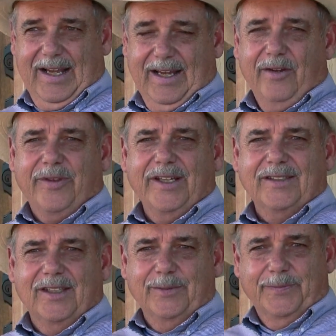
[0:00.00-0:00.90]
I don't think
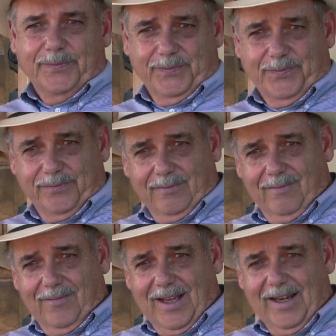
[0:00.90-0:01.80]
so.
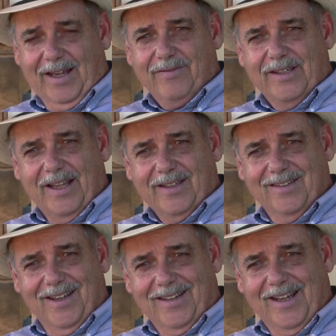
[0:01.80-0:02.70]
I'd have to take
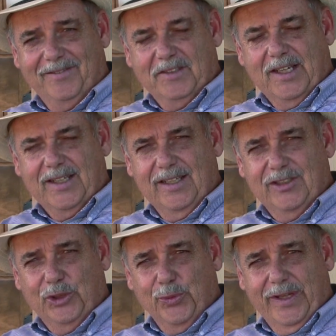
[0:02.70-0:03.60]
I'd have to take
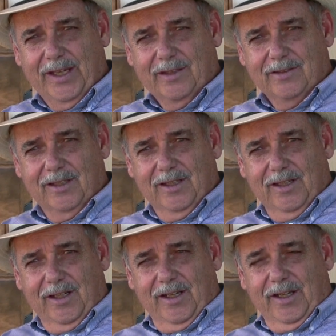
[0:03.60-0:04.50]
issue with that.
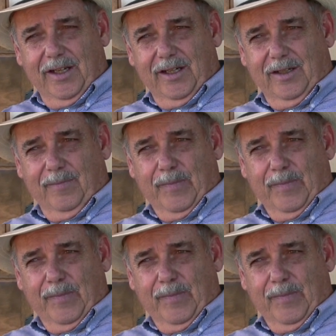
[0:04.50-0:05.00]
Um,